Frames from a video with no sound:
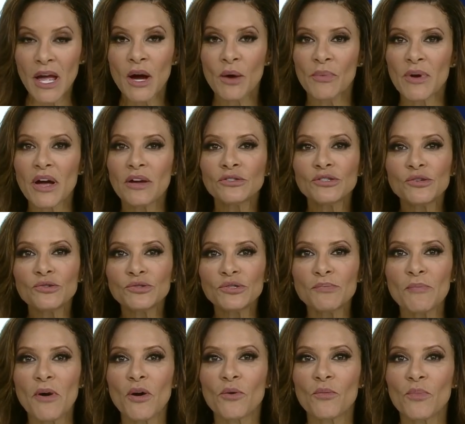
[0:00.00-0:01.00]
We also
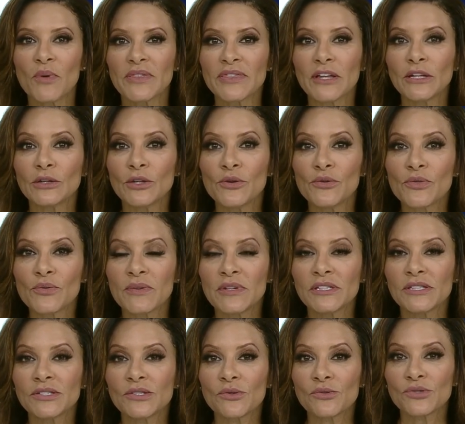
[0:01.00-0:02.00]
spoke with the Lutheran
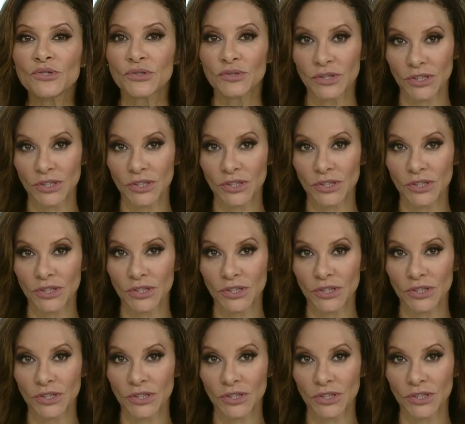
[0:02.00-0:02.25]
Social